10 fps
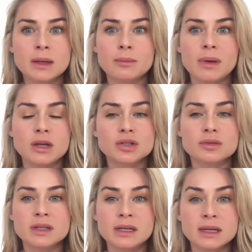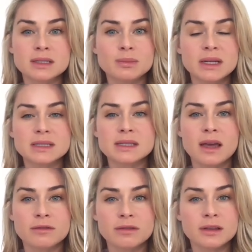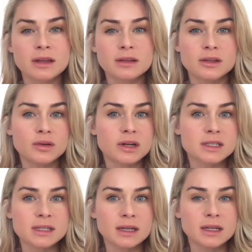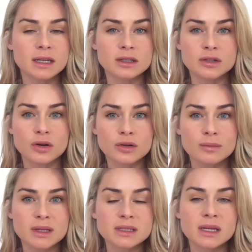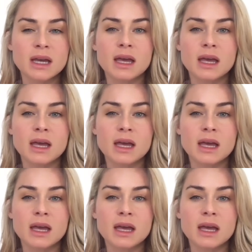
make sure that he explains everything that you are signing in the document,